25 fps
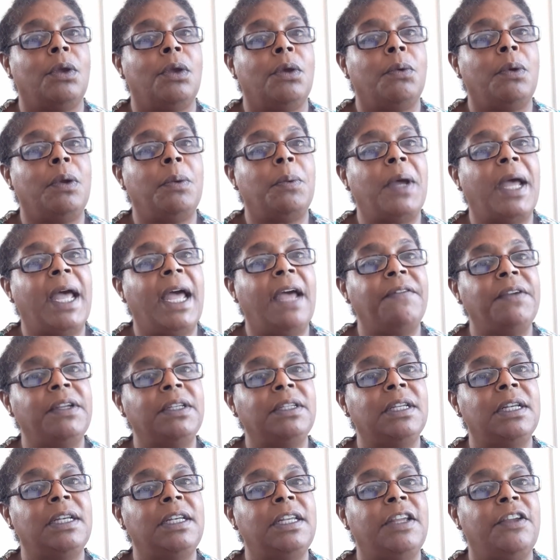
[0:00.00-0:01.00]
We were having
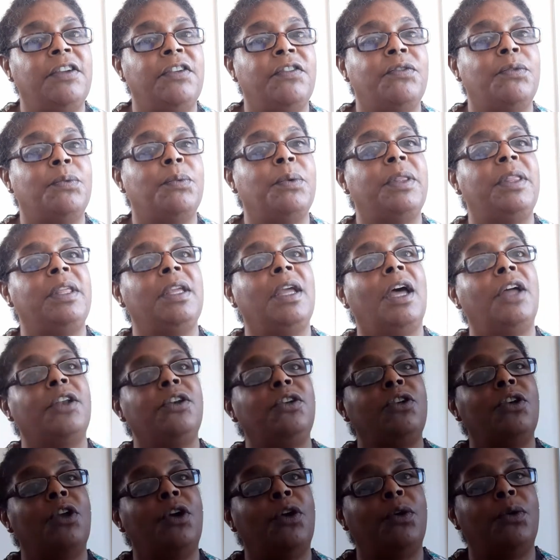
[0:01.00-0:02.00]
to live with the
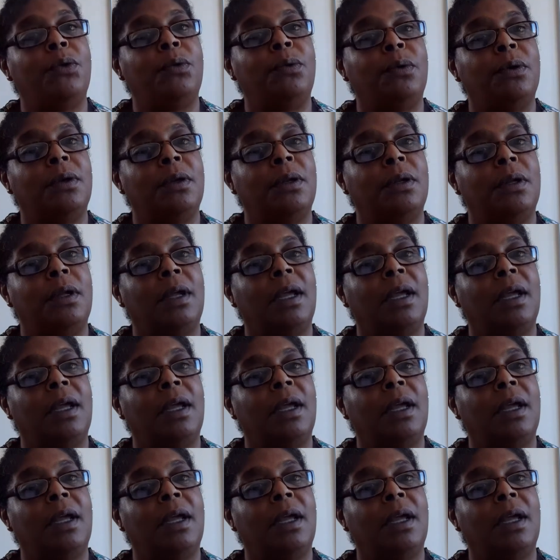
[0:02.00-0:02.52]
unknown